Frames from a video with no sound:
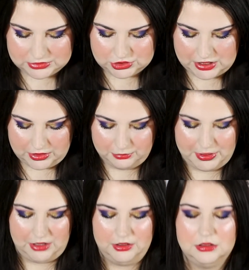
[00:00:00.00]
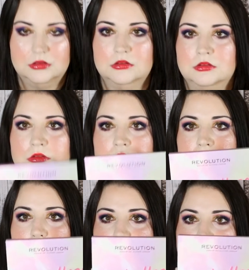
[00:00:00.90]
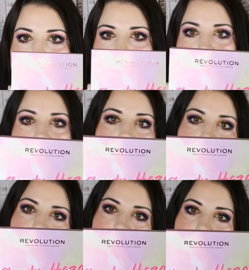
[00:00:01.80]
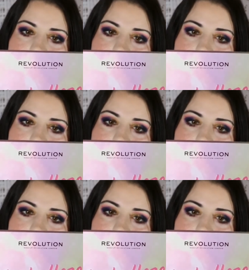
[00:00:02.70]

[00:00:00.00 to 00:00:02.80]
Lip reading: shadow palette. See that right here?